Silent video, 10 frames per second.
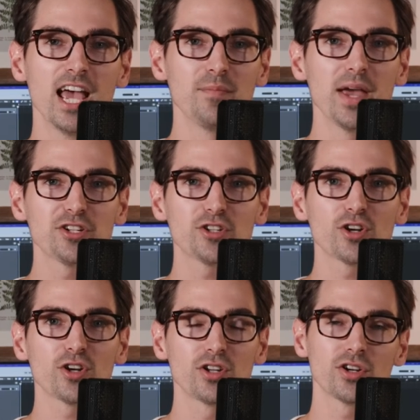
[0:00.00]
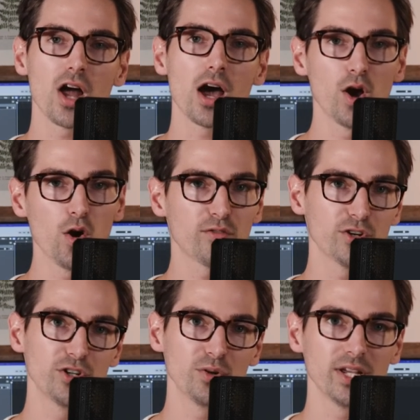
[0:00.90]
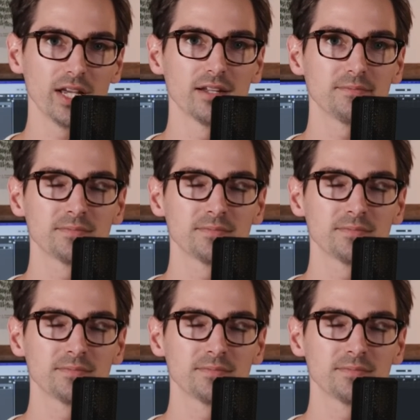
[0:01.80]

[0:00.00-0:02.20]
and make sure you're not overdoing it.